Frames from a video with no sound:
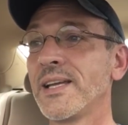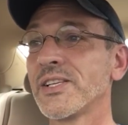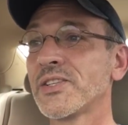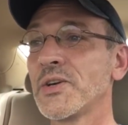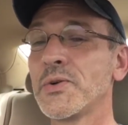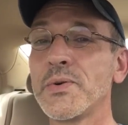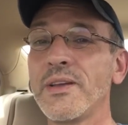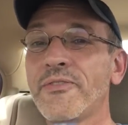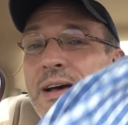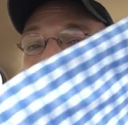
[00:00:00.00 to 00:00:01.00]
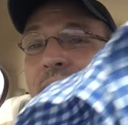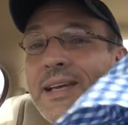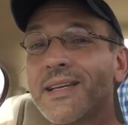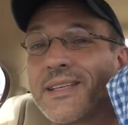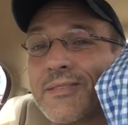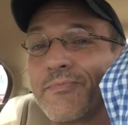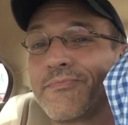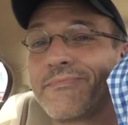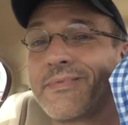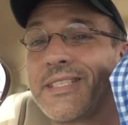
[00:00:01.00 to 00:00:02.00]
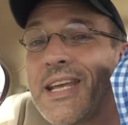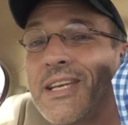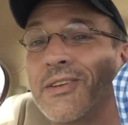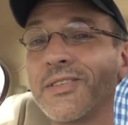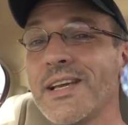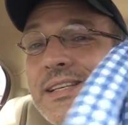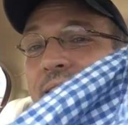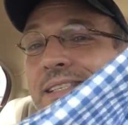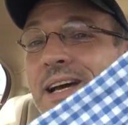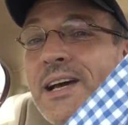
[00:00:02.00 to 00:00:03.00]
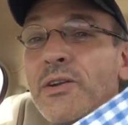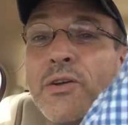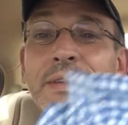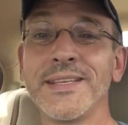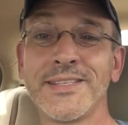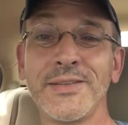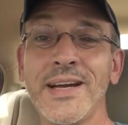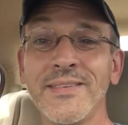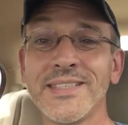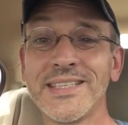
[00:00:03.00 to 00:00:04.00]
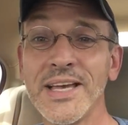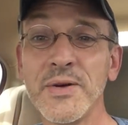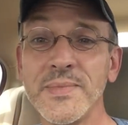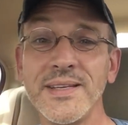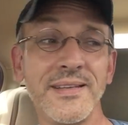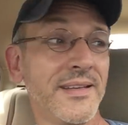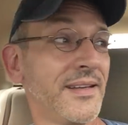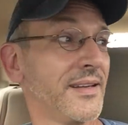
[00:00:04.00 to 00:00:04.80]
so if I'm like 10 years out of style on this, you'll have to tell me.